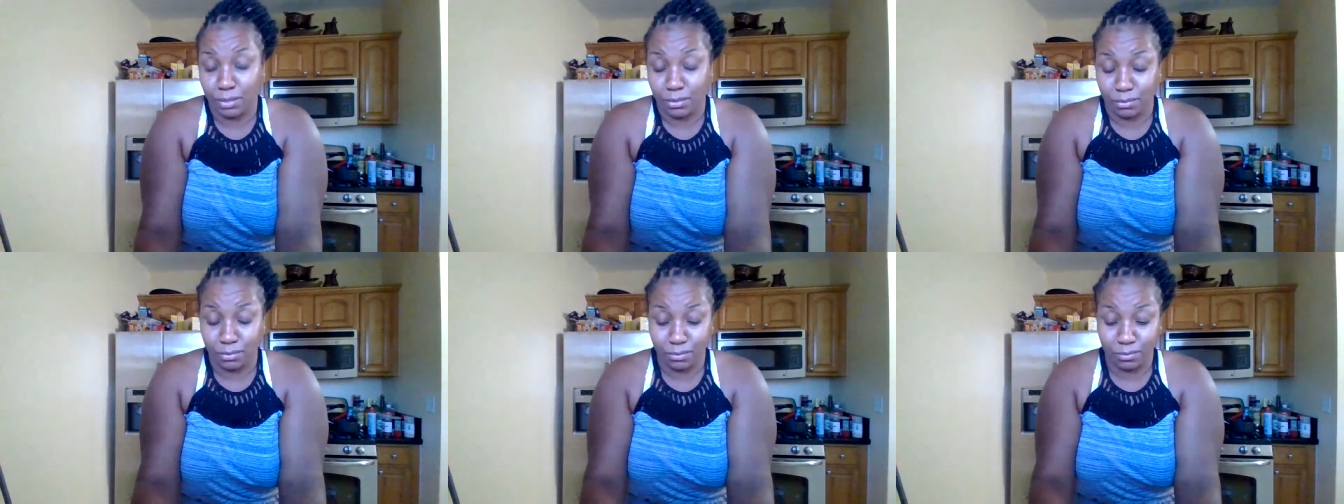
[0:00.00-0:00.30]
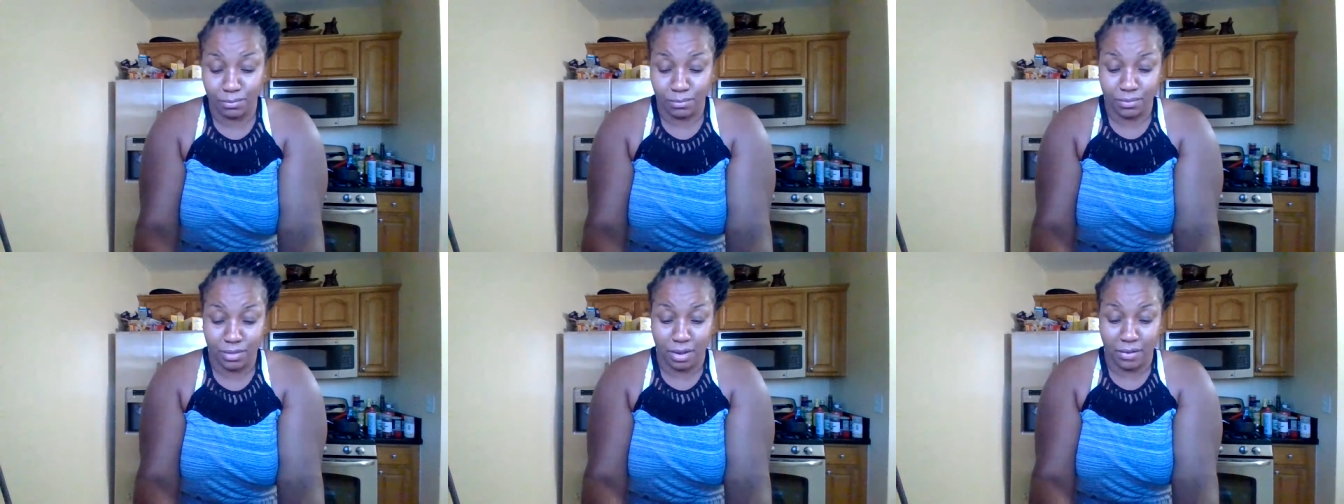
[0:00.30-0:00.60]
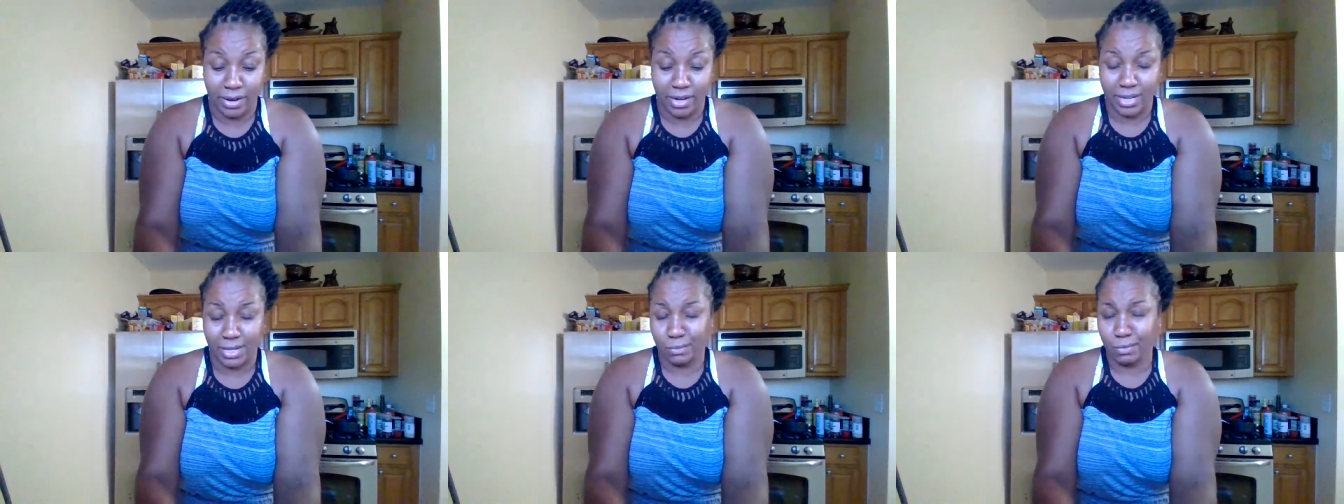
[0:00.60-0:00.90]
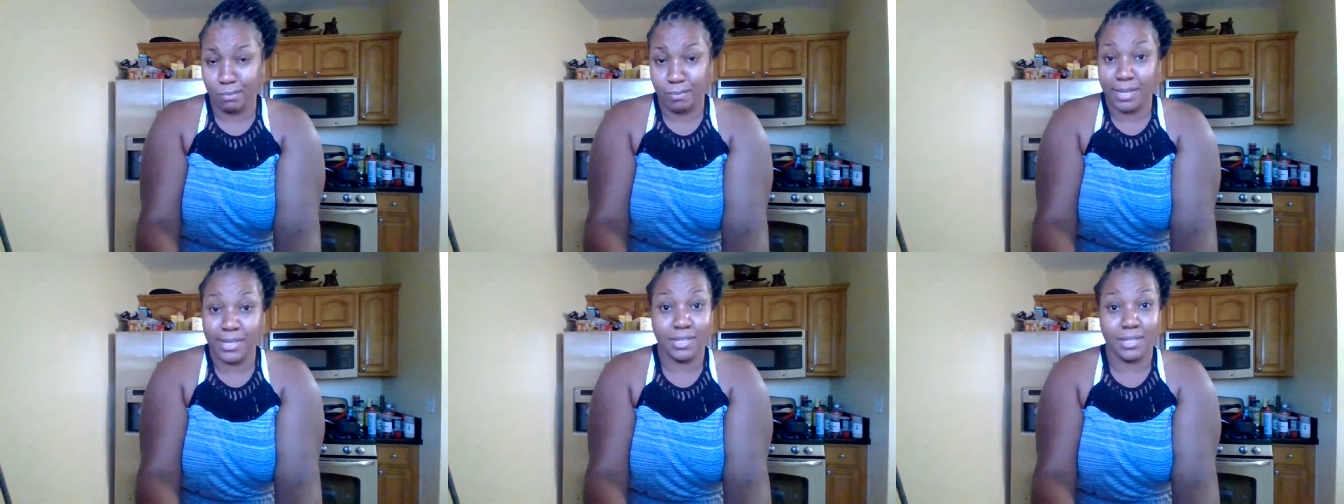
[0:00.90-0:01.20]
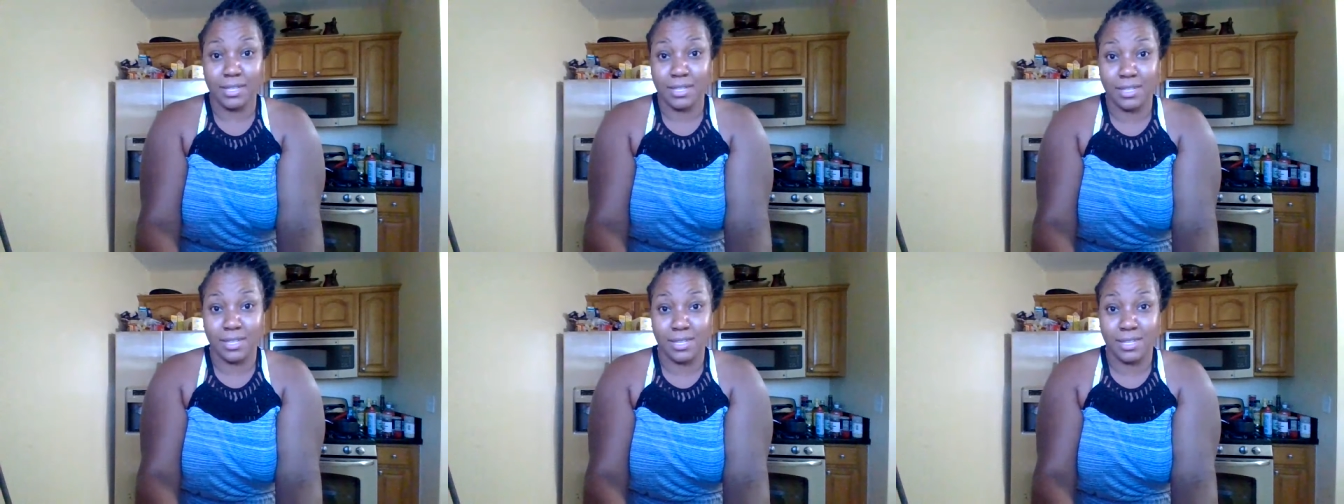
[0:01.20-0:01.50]
All right, that's what makes
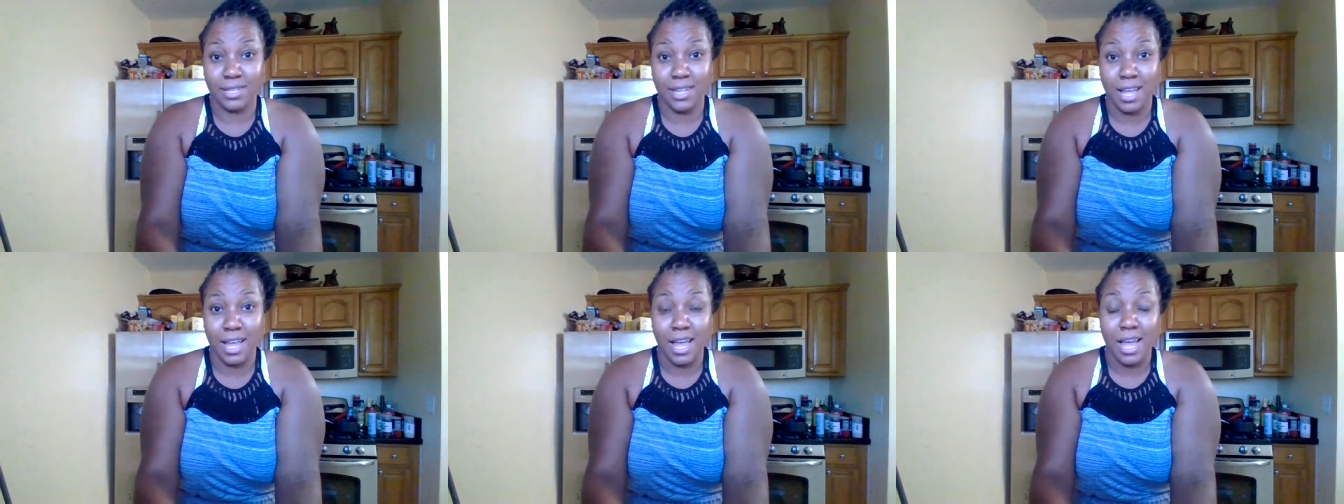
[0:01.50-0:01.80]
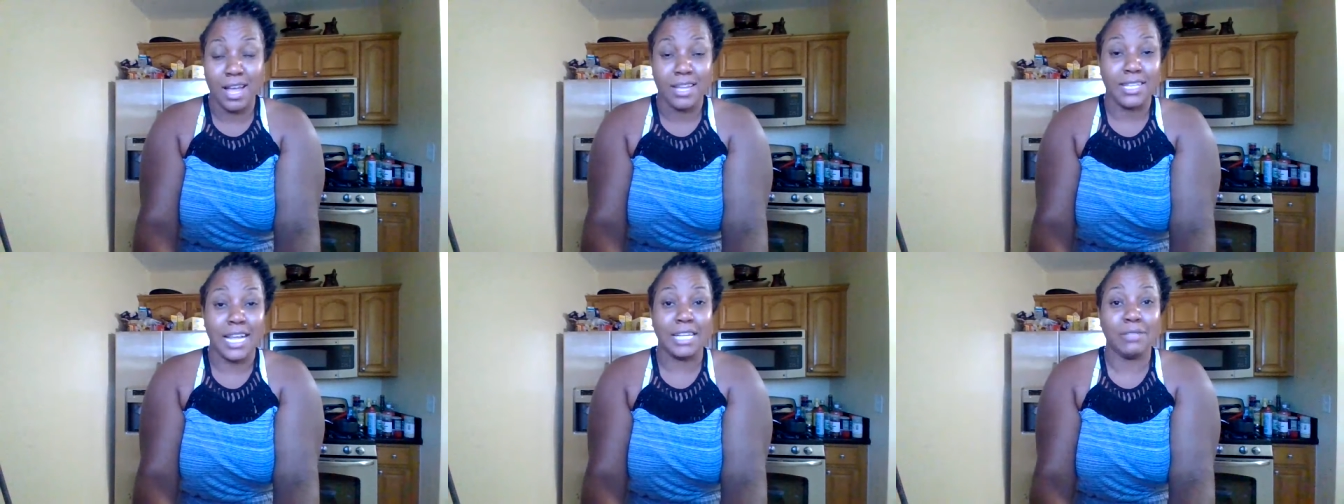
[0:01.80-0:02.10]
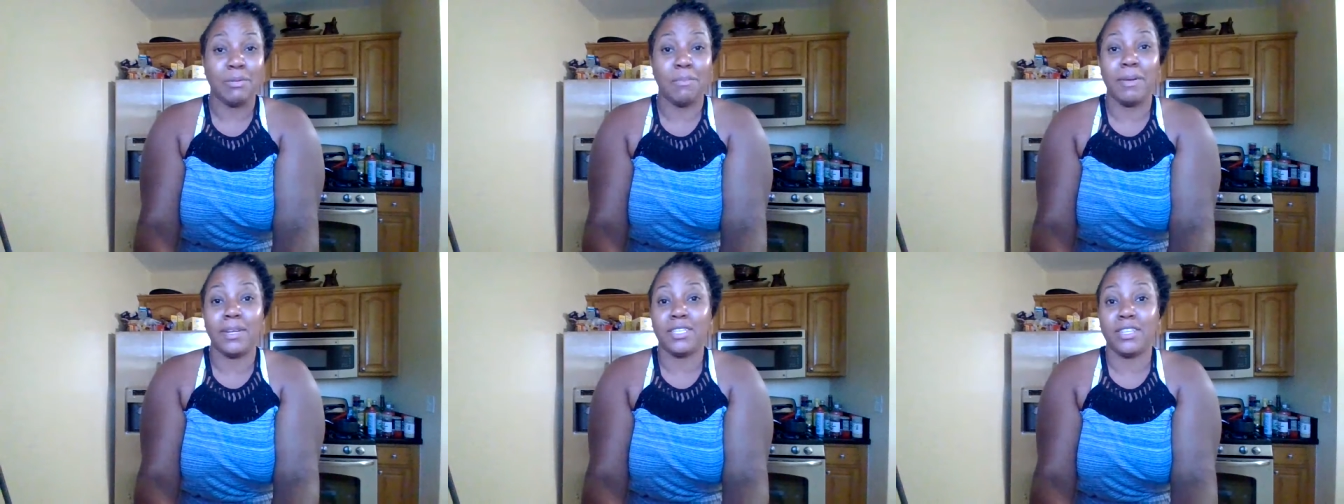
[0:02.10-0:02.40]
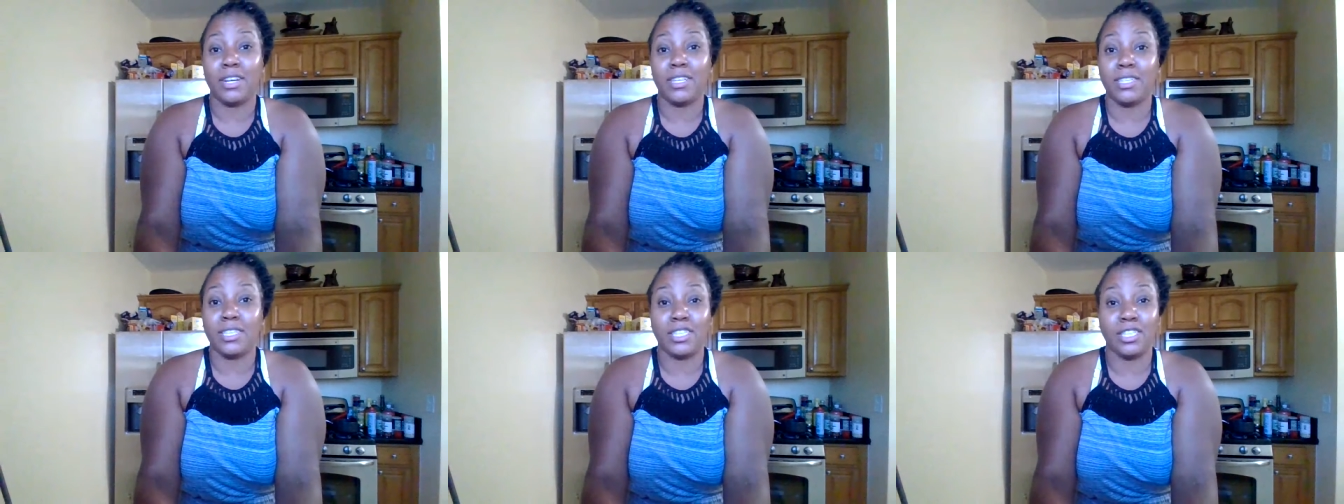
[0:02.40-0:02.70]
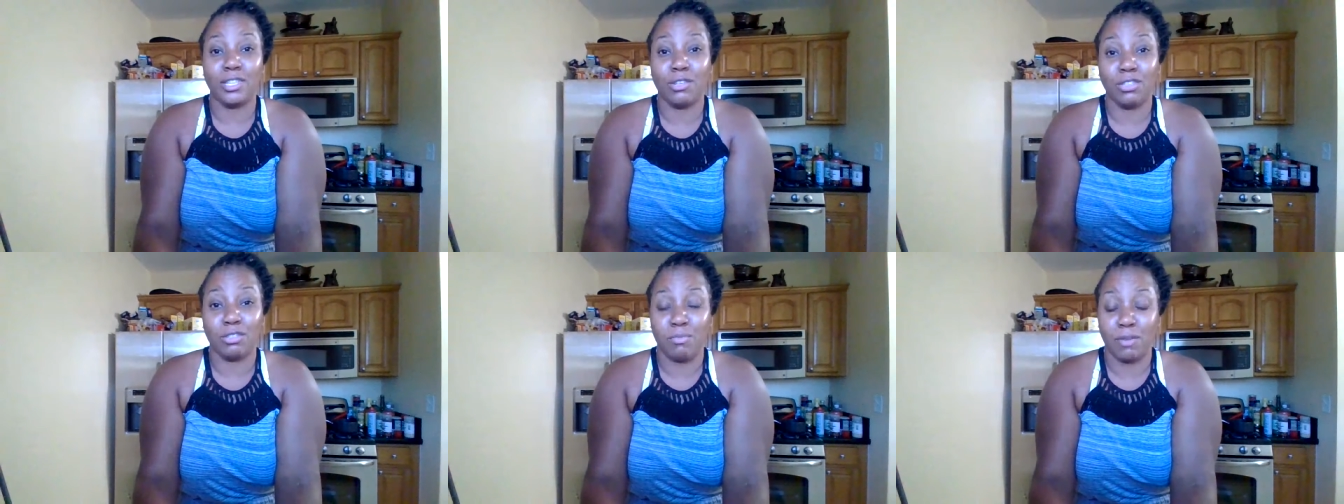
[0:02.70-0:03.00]
us that's what makes our dish
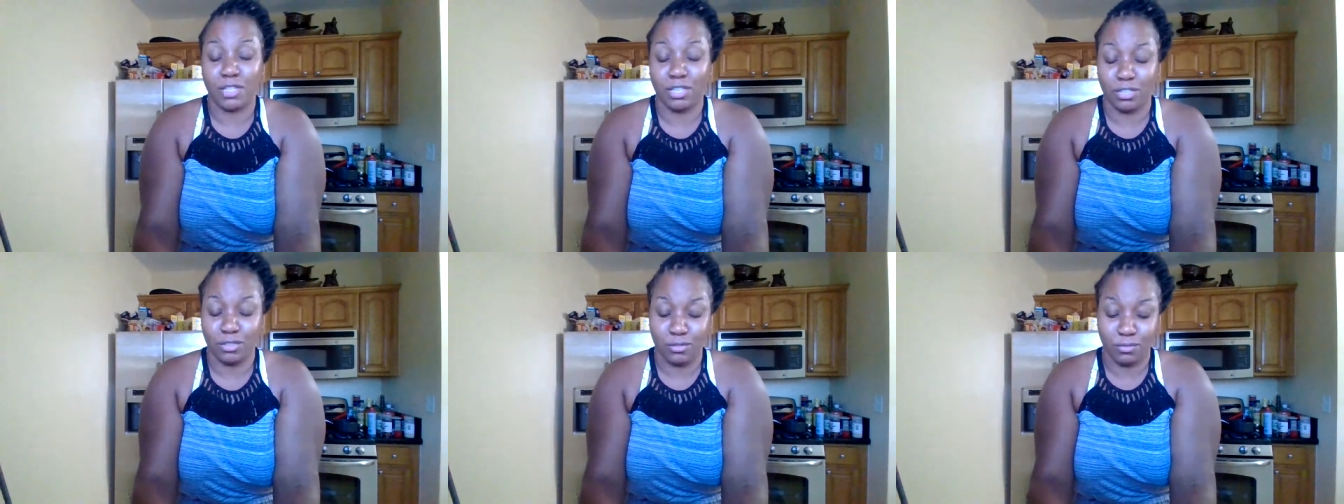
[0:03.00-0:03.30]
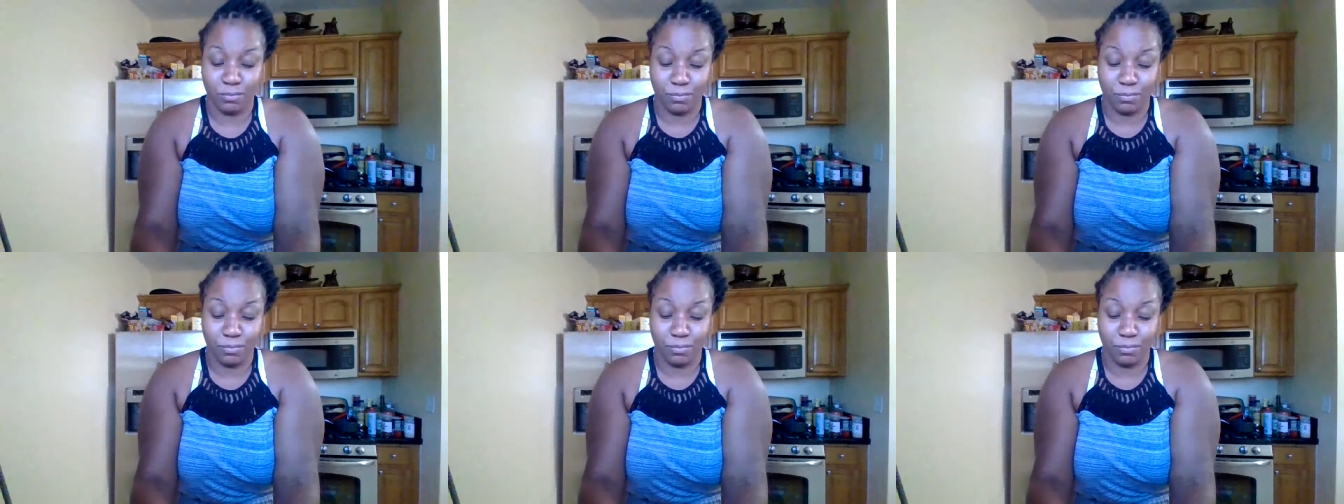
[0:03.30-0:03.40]
so special.